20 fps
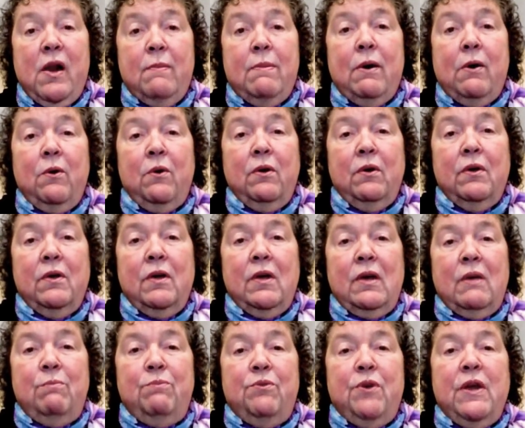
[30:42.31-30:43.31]
about
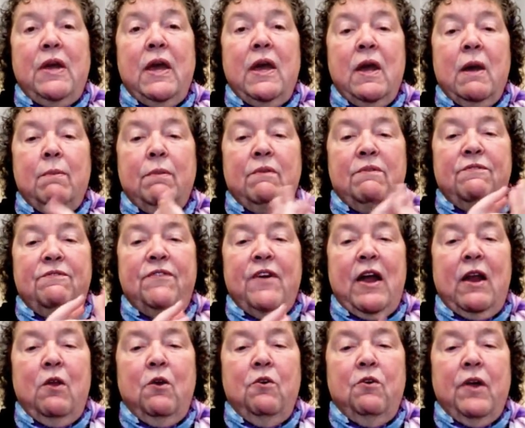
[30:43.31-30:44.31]
breaking up the
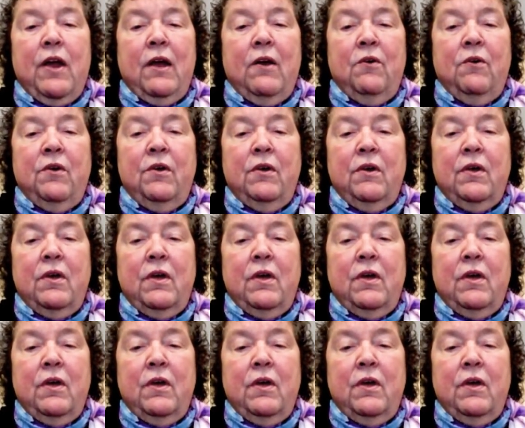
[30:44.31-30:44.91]
fallow ground,